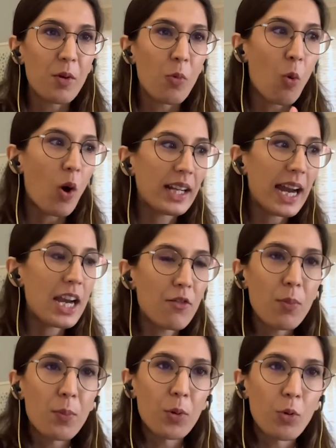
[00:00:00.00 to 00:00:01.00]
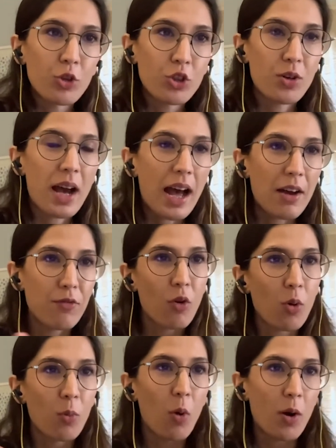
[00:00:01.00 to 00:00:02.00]
what kind of approach to have
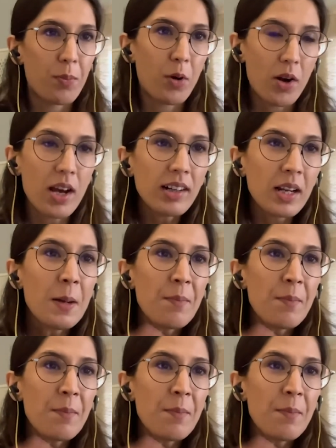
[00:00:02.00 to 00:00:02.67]
for what product?